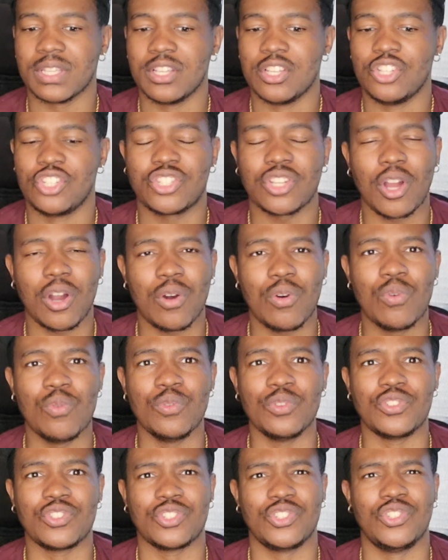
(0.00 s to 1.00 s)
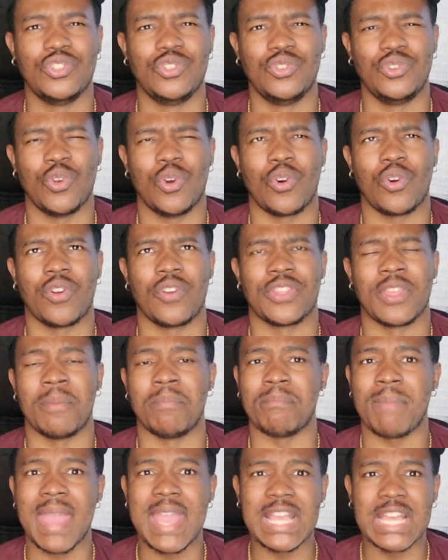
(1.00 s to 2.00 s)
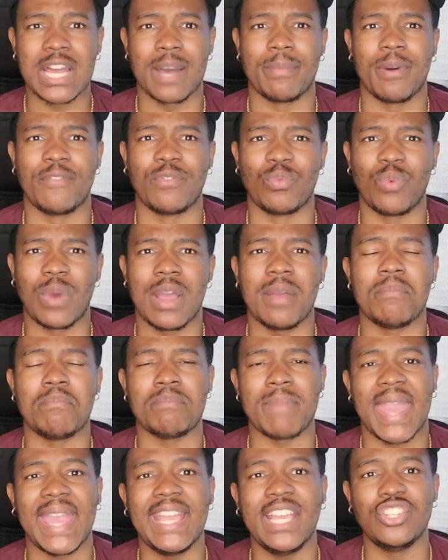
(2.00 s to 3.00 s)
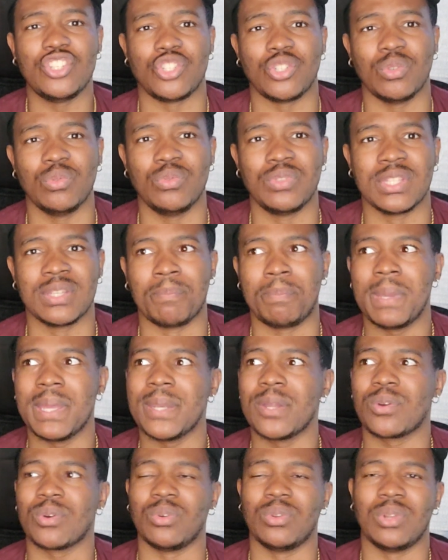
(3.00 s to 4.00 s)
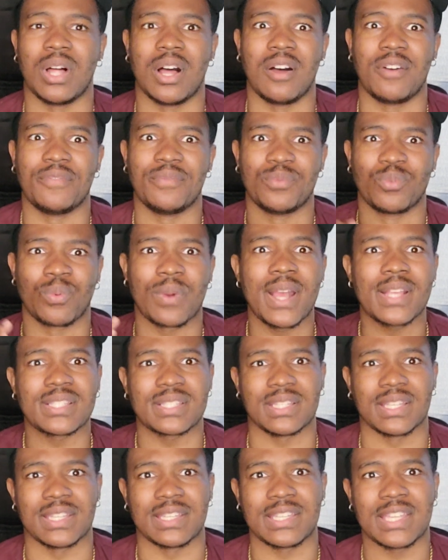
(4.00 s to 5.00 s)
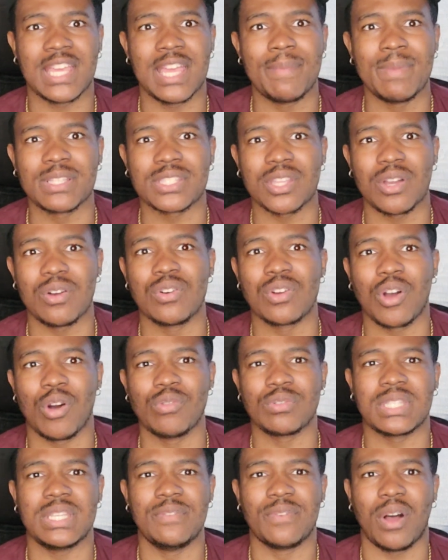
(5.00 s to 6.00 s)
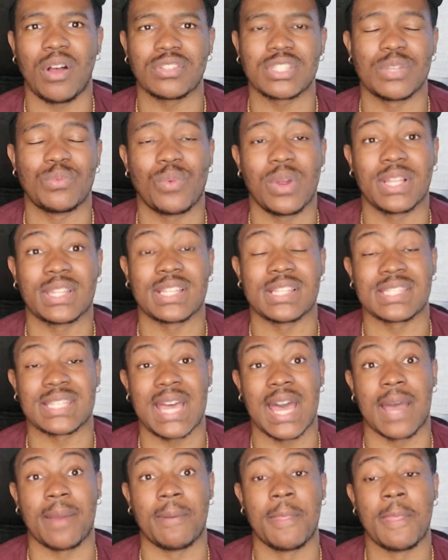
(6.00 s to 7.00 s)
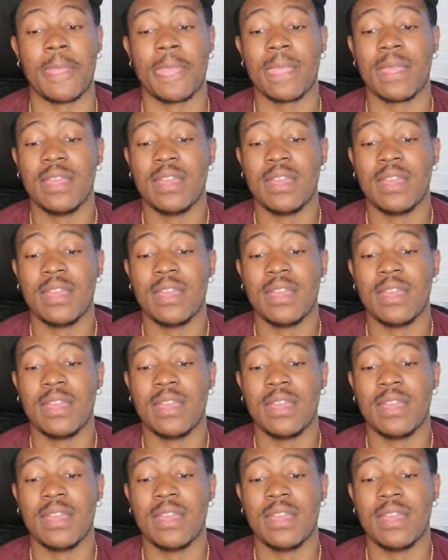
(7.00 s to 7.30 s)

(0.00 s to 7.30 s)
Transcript: show your the makeup of what made you the pinnacle of wrestling. Him and Stone Cold Steve Austin were at the top.